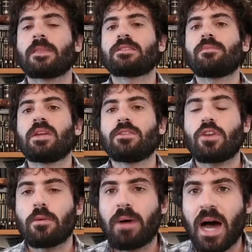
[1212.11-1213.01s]
something
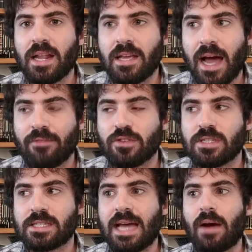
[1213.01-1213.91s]
into your body after
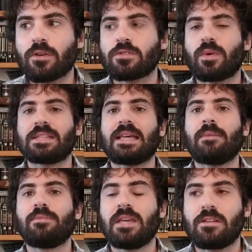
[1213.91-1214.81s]
six hours when it's
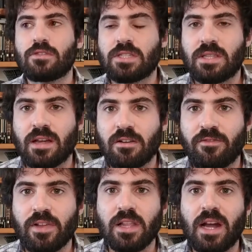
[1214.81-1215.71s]
empty and you're just there to
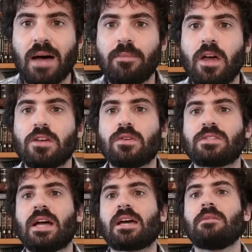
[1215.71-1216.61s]
fill it up. So
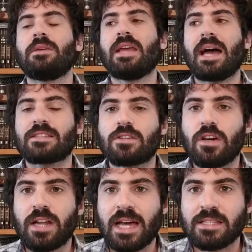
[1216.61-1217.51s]
it's not going to be as
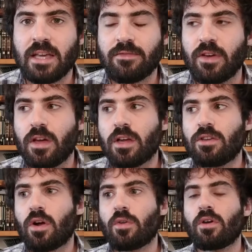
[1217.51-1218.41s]
good as if,
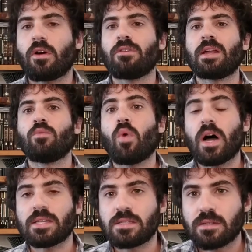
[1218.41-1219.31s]
you know, there already
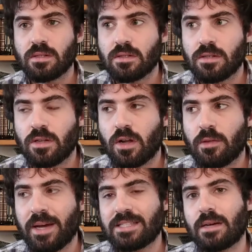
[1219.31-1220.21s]
was, you know,
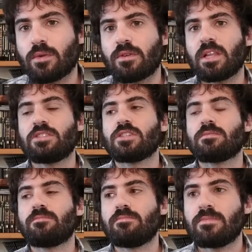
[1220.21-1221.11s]
the best thing would really
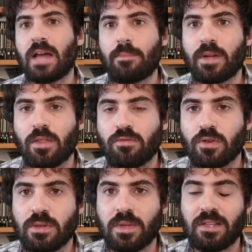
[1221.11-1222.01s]
just not be to
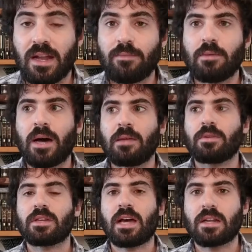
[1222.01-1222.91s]
throw something into an empty body,
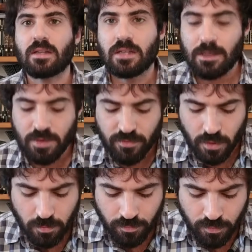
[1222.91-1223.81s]
but to kind of keep it
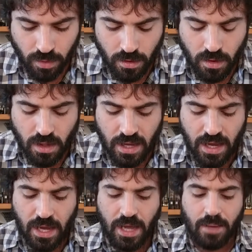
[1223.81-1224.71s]
full.
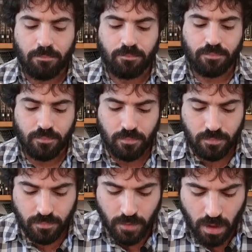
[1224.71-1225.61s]
Um,
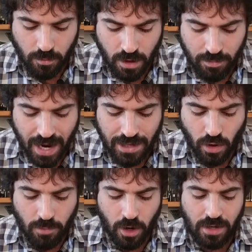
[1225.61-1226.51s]
Amar
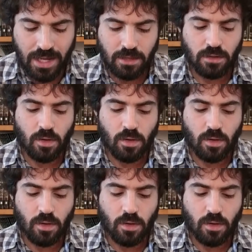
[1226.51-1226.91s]
Amar Now